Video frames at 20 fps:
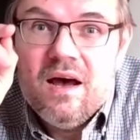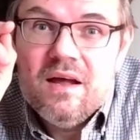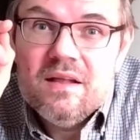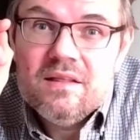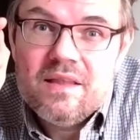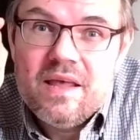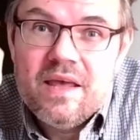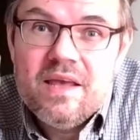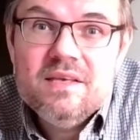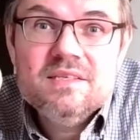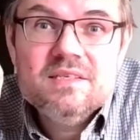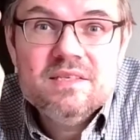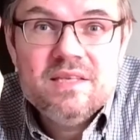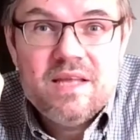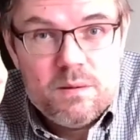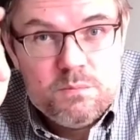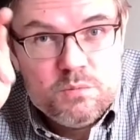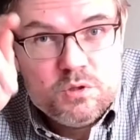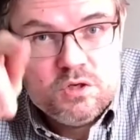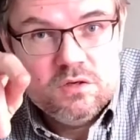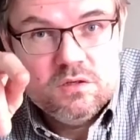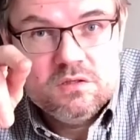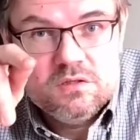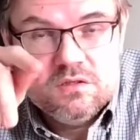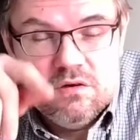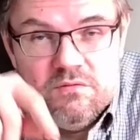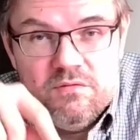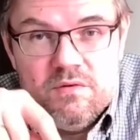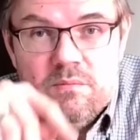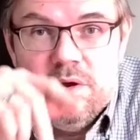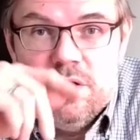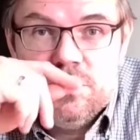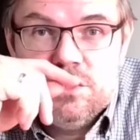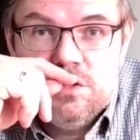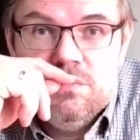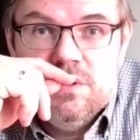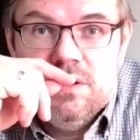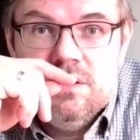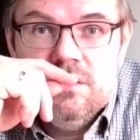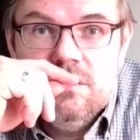take snapshots of a
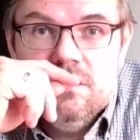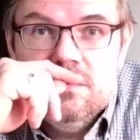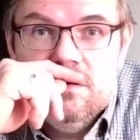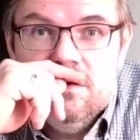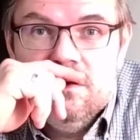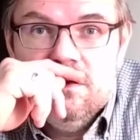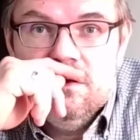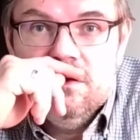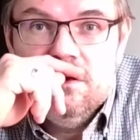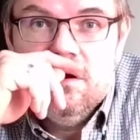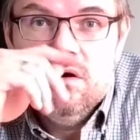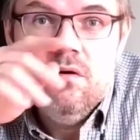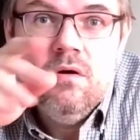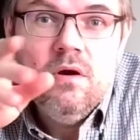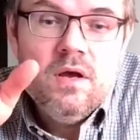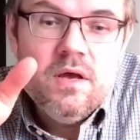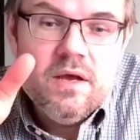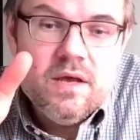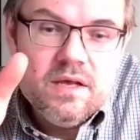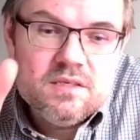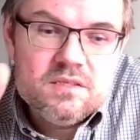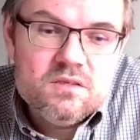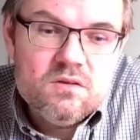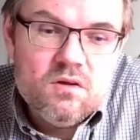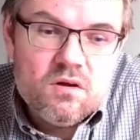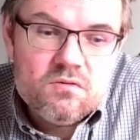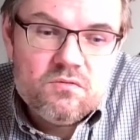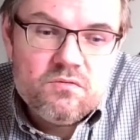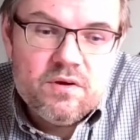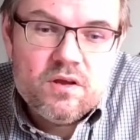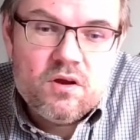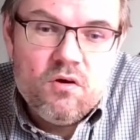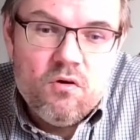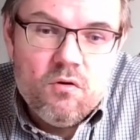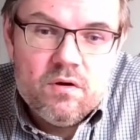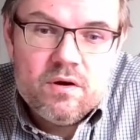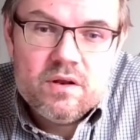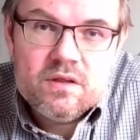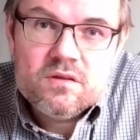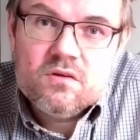measurement. You know, it's not
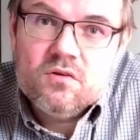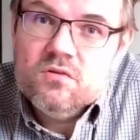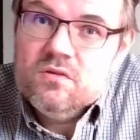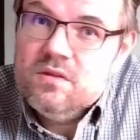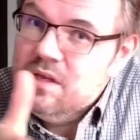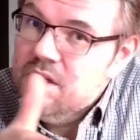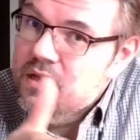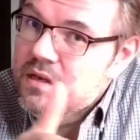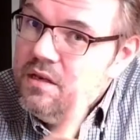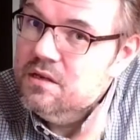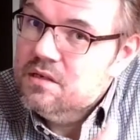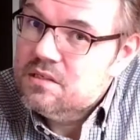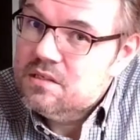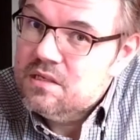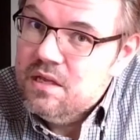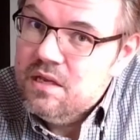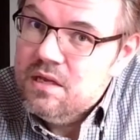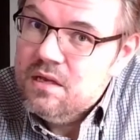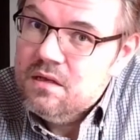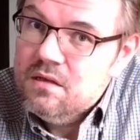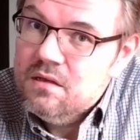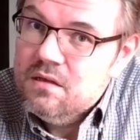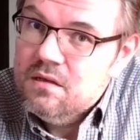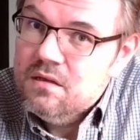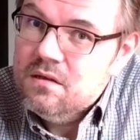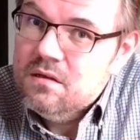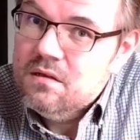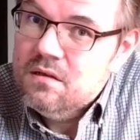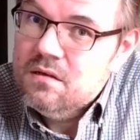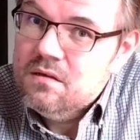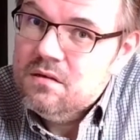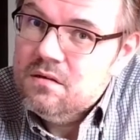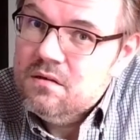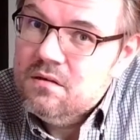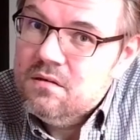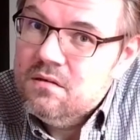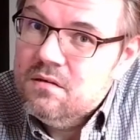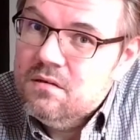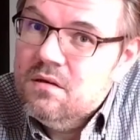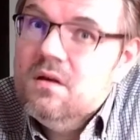recorded continuously.
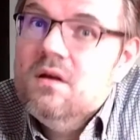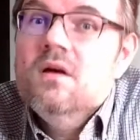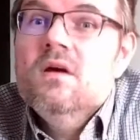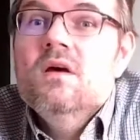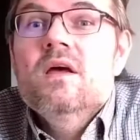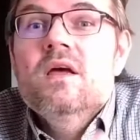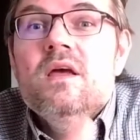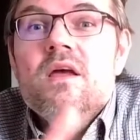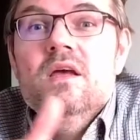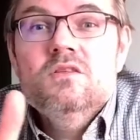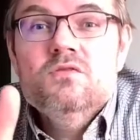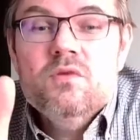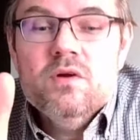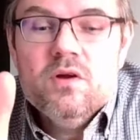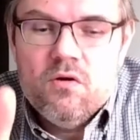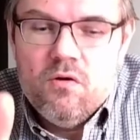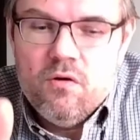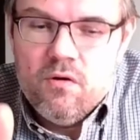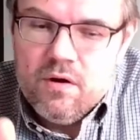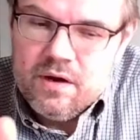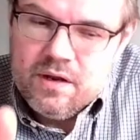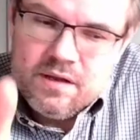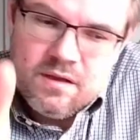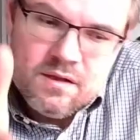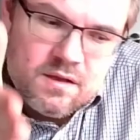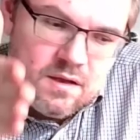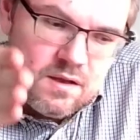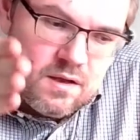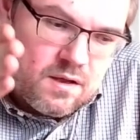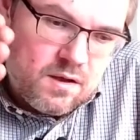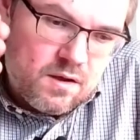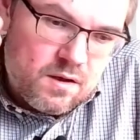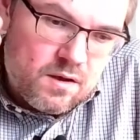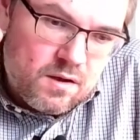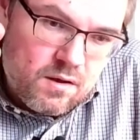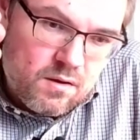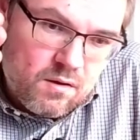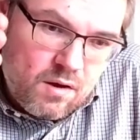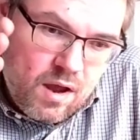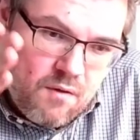It's recording
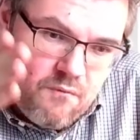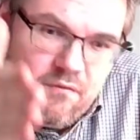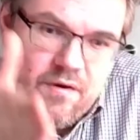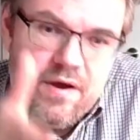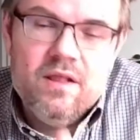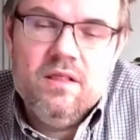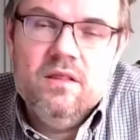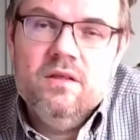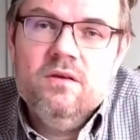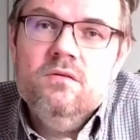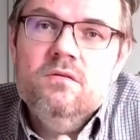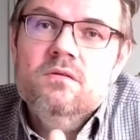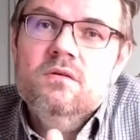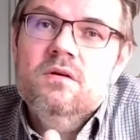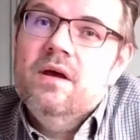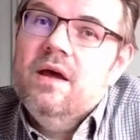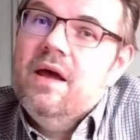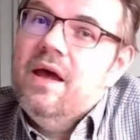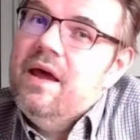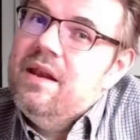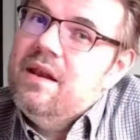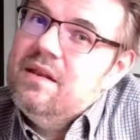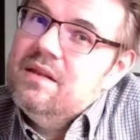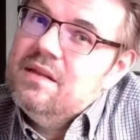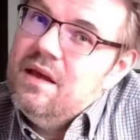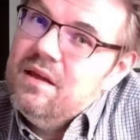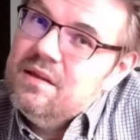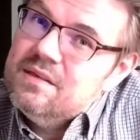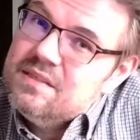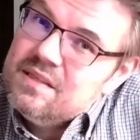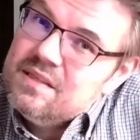a value and a